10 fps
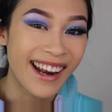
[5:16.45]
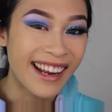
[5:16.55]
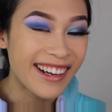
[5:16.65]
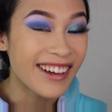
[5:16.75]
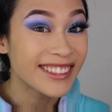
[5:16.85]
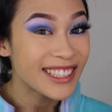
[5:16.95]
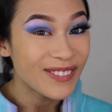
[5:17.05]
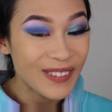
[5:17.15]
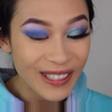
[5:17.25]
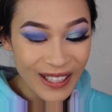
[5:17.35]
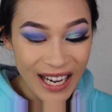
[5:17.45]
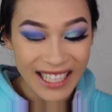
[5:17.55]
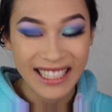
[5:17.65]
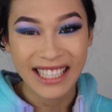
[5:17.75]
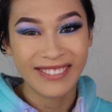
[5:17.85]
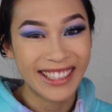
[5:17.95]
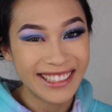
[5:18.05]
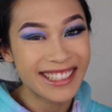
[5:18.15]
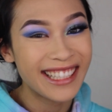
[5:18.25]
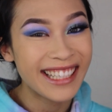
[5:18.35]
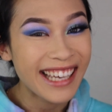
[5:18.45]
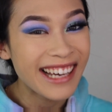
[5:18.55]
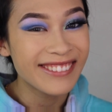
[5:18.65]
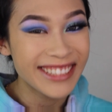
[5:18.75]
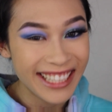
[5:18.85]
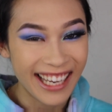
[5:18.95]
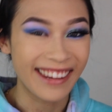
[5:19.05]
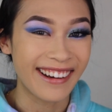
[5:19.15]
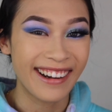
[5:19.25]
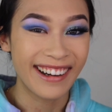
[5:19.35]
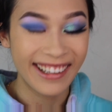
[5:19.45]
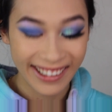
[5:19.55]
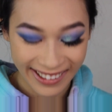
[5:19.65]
I know, super crazy, but it's gonna come together.